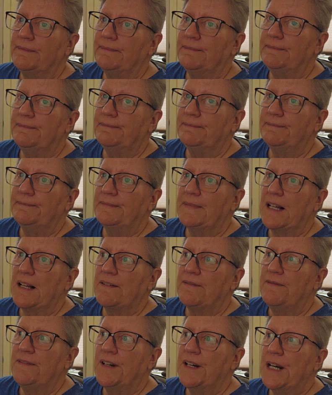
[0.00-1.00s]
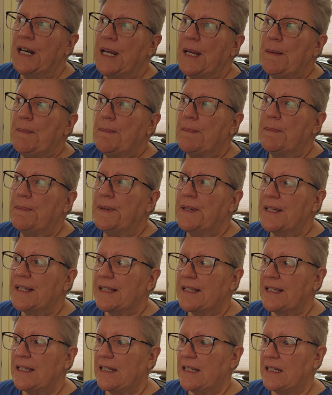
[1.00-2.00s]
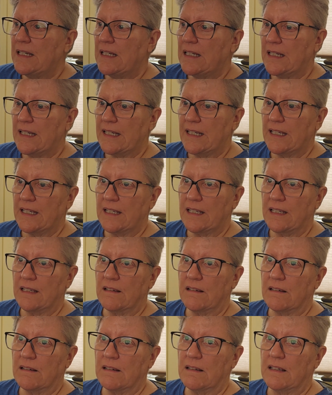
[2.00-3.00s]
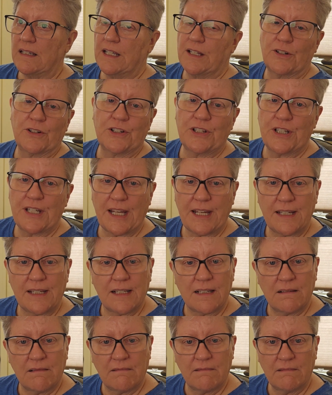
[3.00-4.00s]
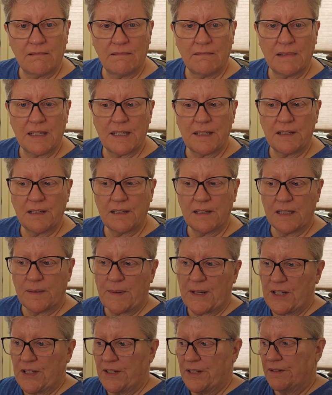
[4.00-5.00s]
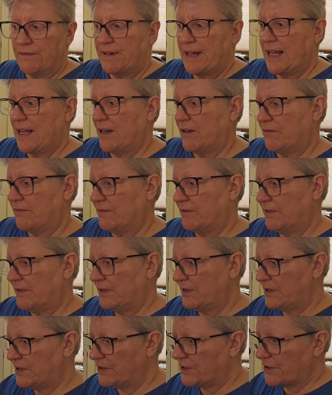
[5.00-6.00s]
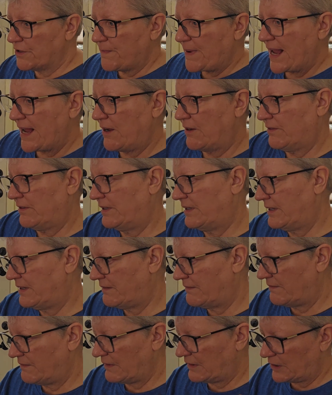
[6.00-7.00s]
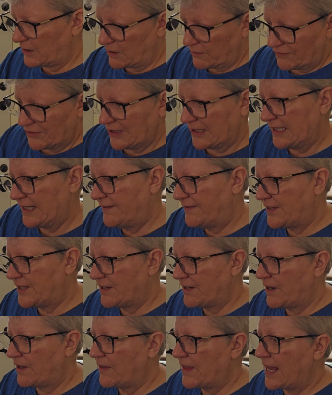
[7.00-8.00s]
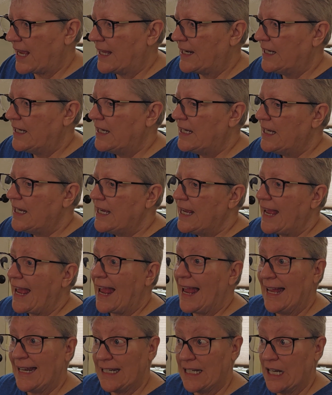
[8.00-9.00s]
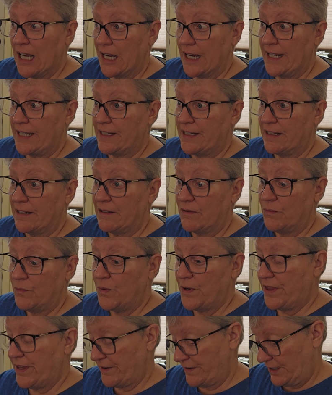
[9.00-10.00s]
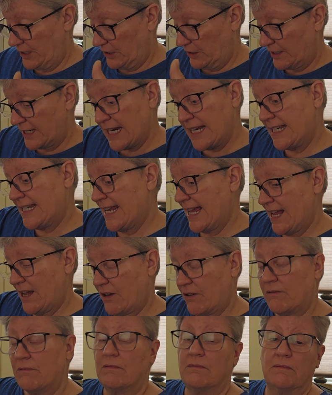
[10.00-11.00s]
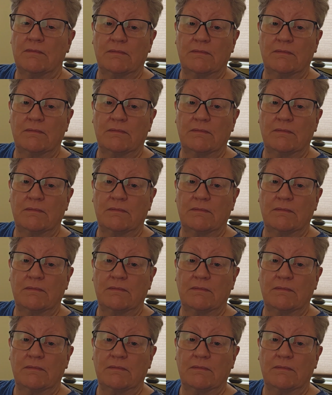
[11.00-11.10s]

a very busy interstate, especially around turnabouts and clover leaves and all that, at night with a looking down